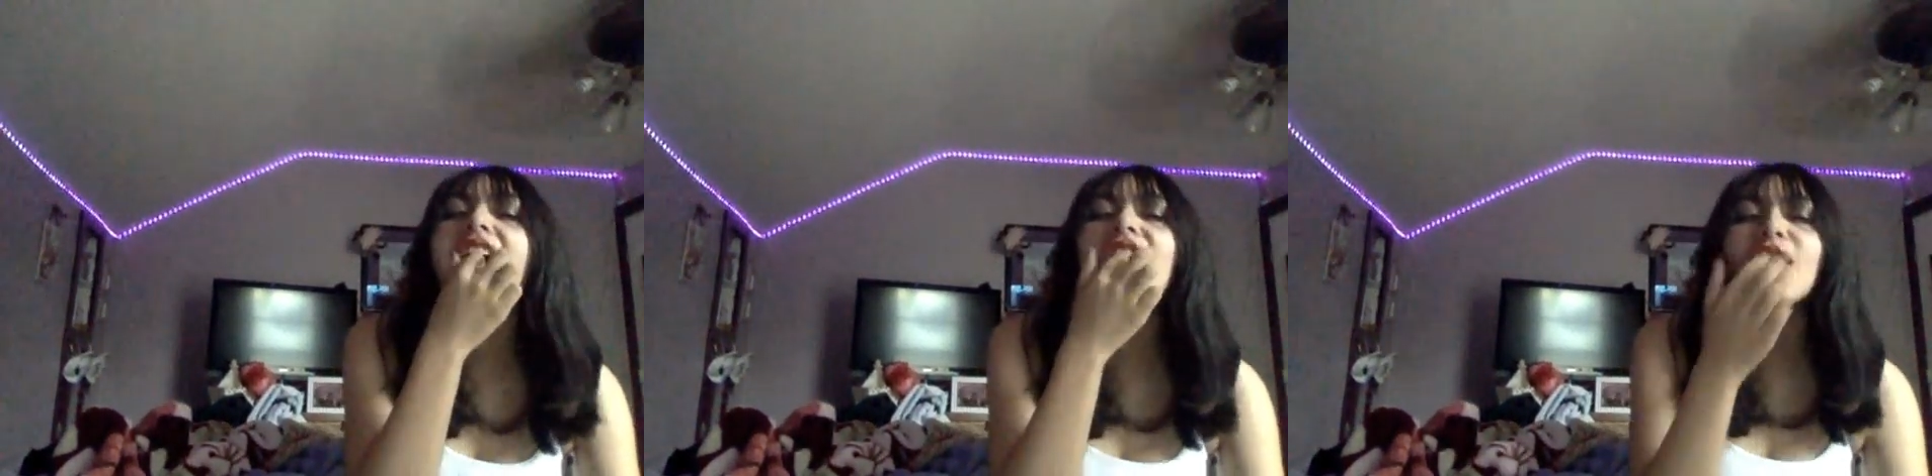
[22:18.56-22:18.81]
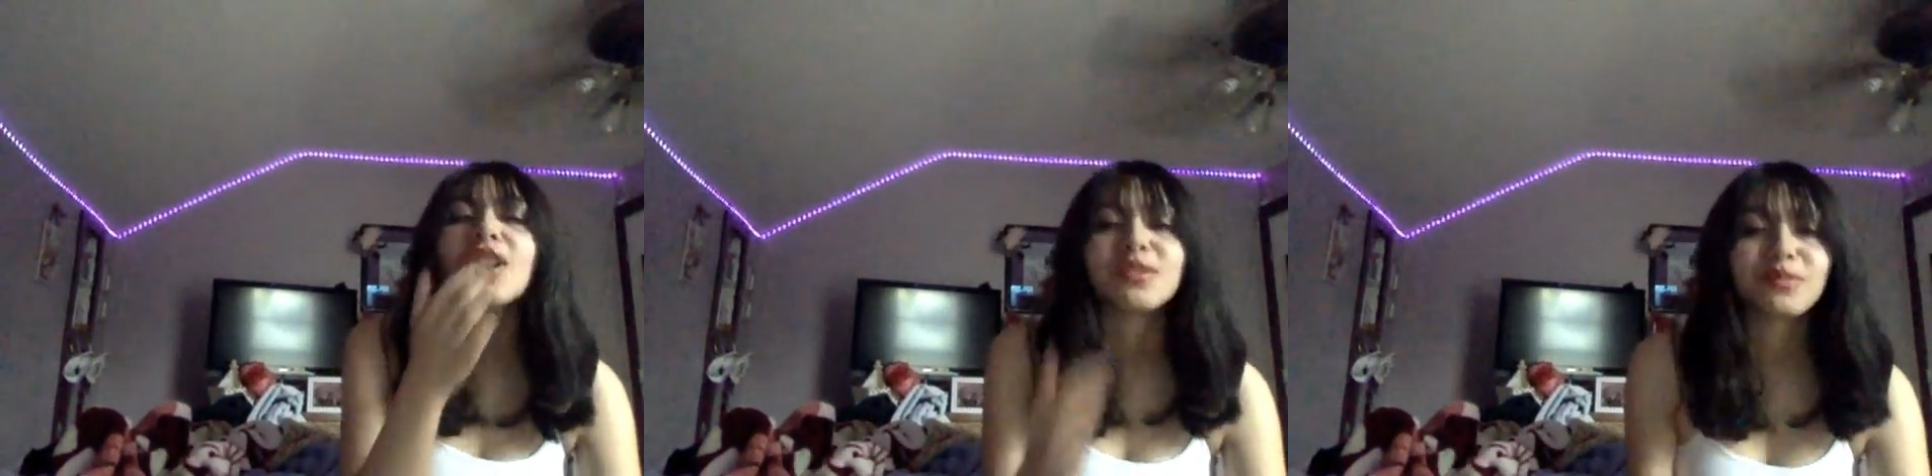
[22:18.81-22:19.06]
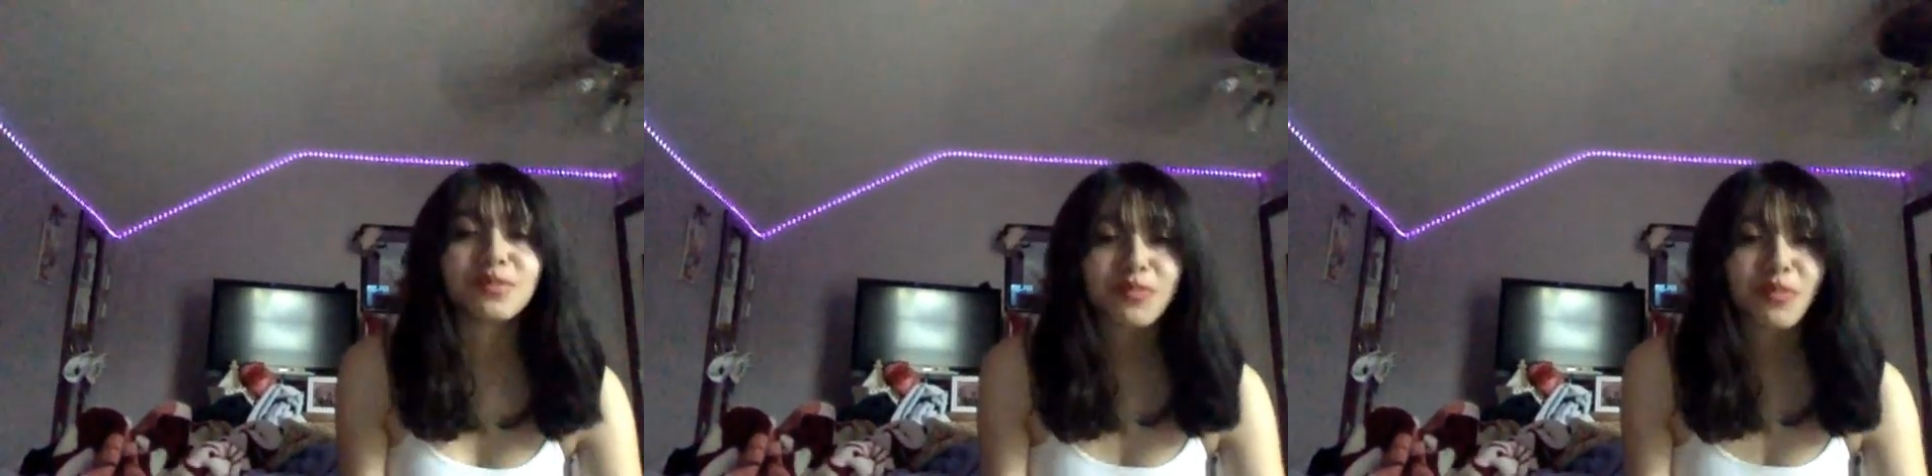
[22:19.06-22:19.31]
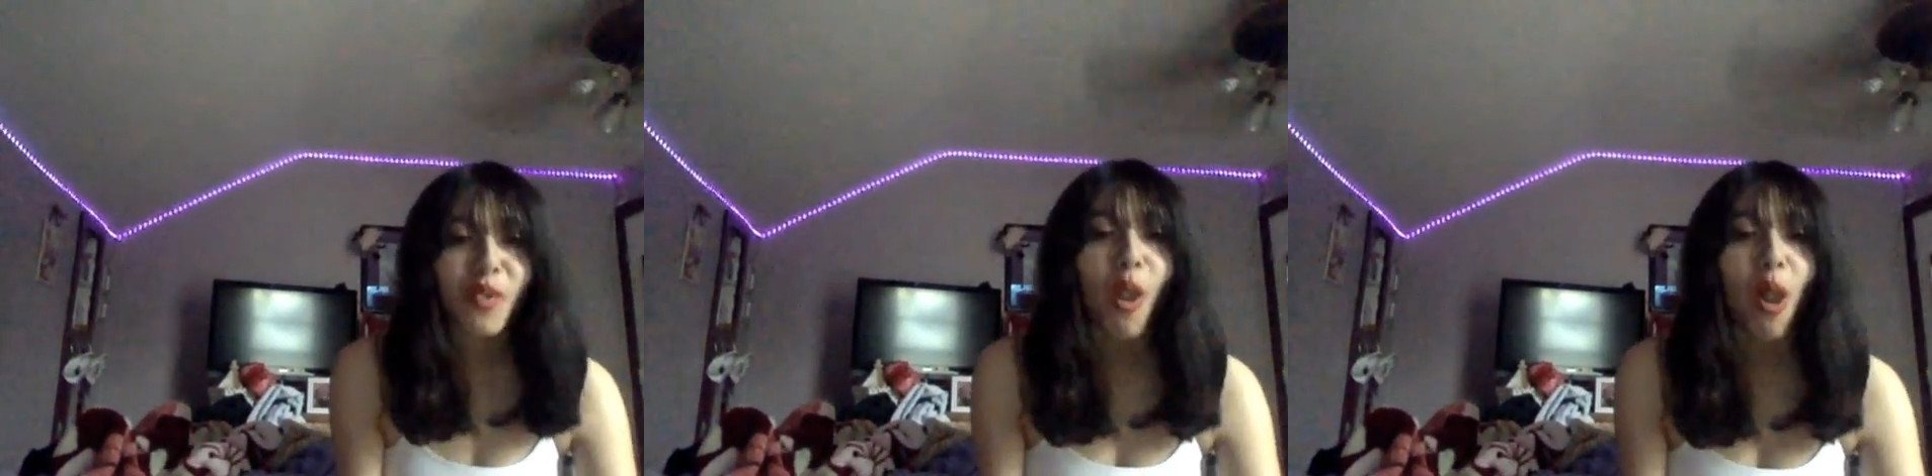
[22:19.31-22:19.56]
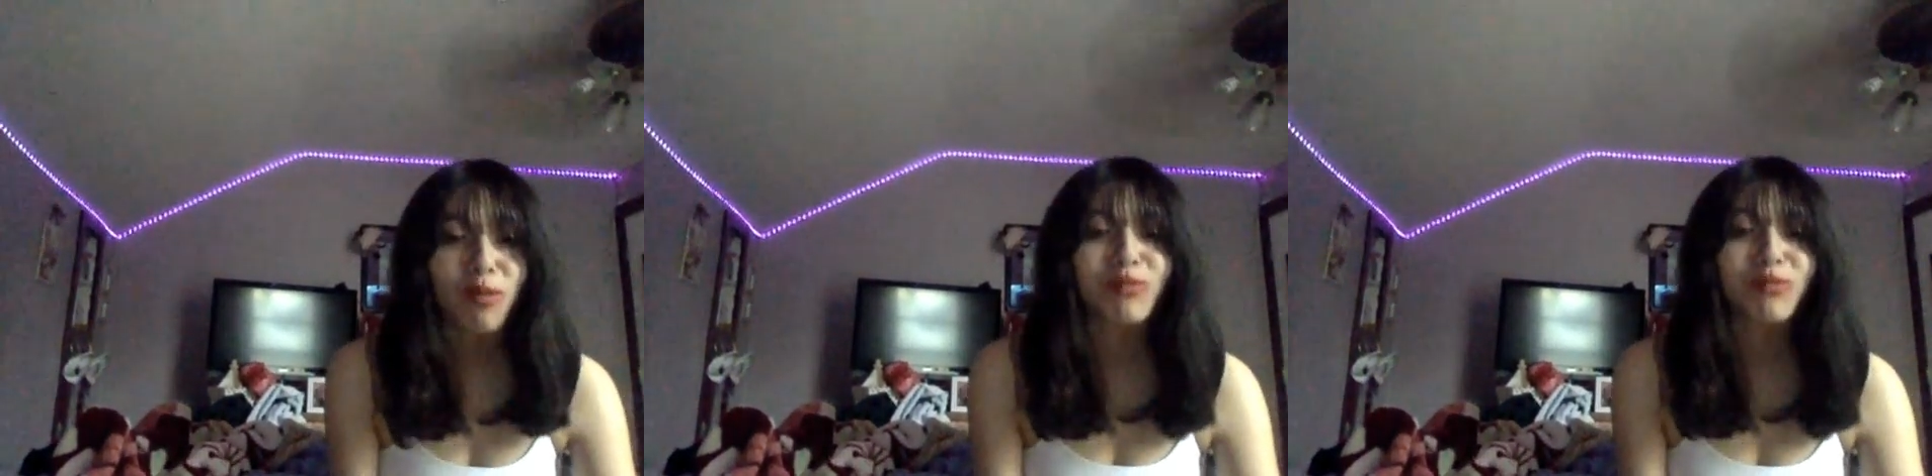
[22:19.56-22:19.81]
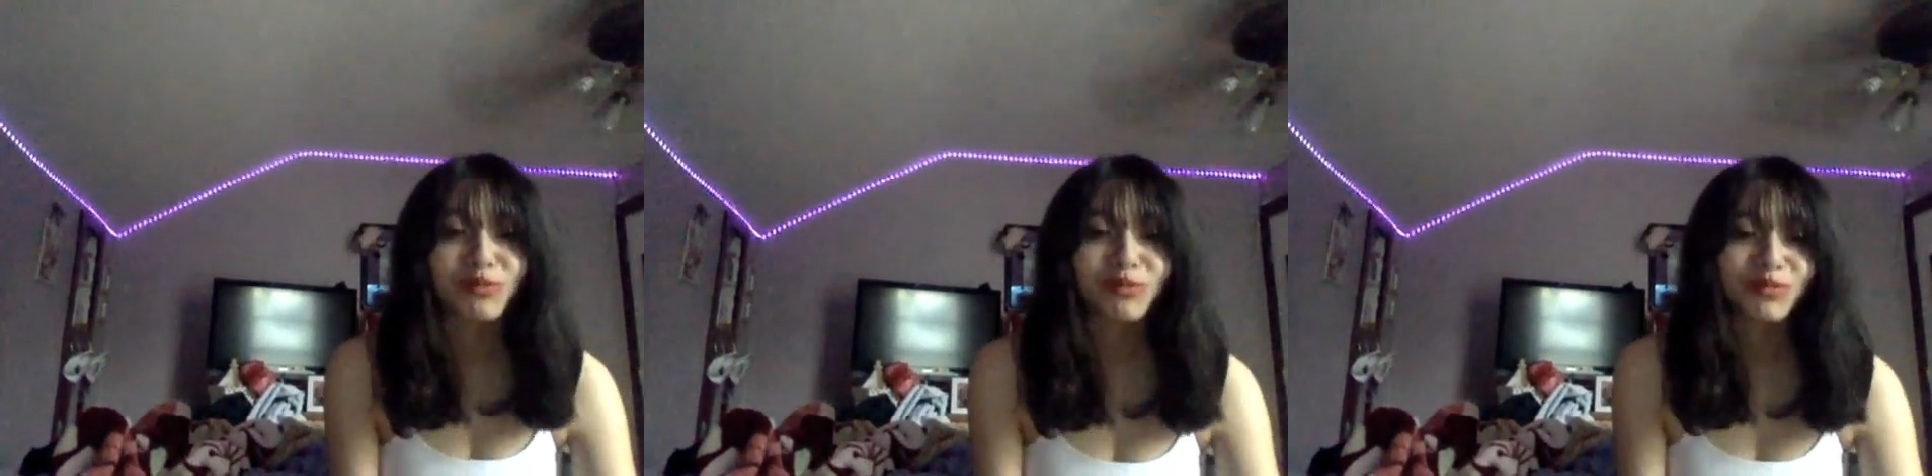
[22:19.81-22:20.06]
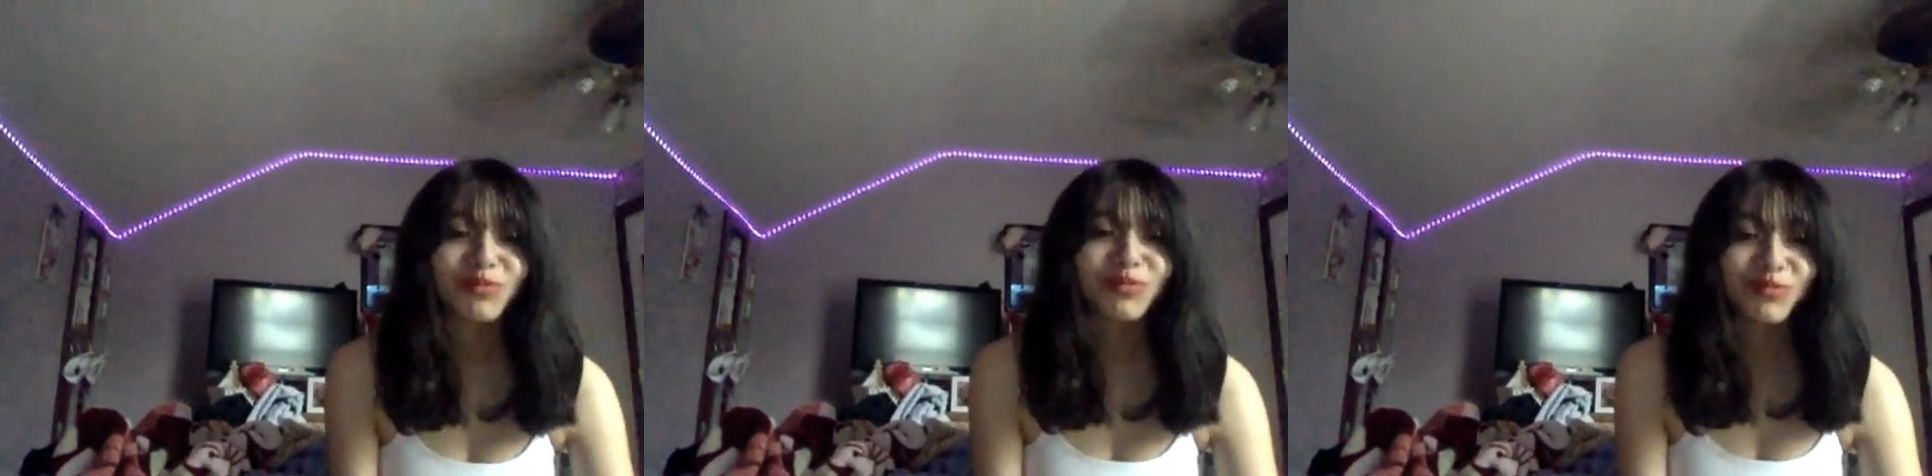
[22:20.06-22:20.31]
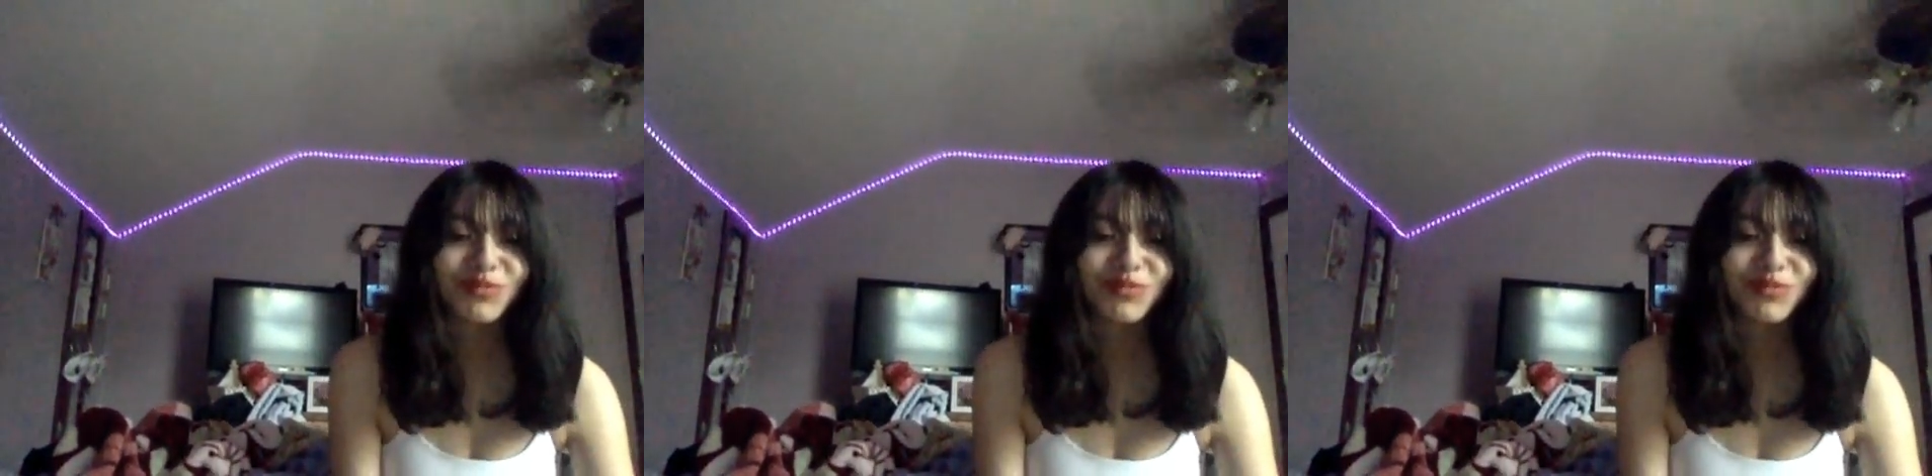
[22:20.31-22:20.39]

You're good? Okay. Go ahead